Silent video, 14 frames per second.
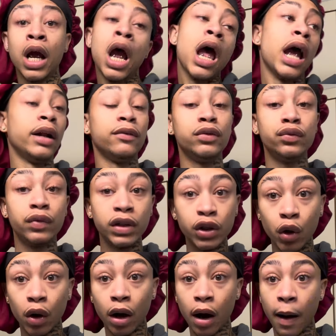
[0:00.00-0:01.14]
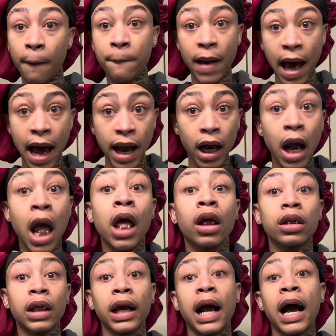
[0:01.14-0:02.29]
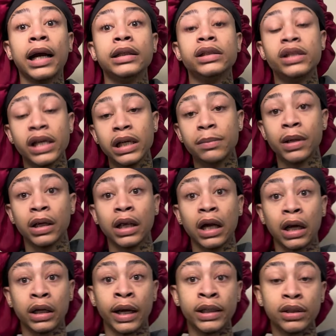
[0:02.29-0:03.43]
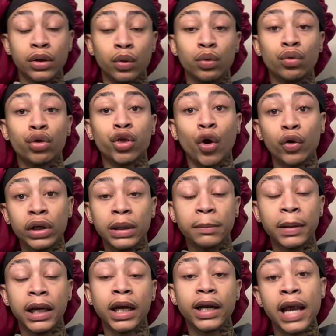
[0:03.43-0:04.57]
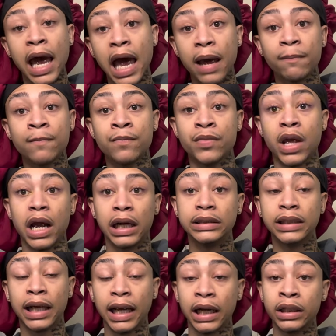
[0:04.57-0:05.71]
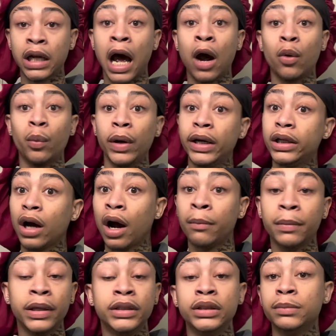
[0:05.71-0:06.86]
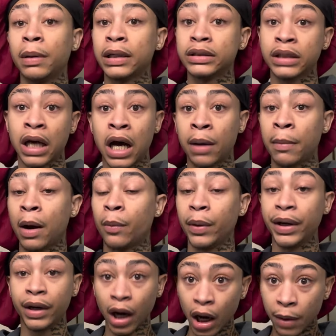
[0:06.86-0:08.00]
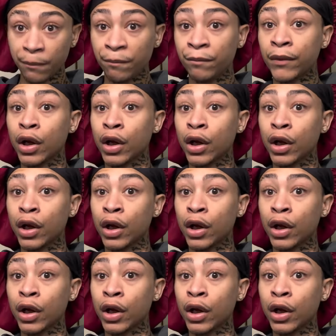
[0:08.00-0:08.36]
And if you really gonna come back, like I could take me like a nice little 30 minute nap and then I'll wake up and by the time I wake up,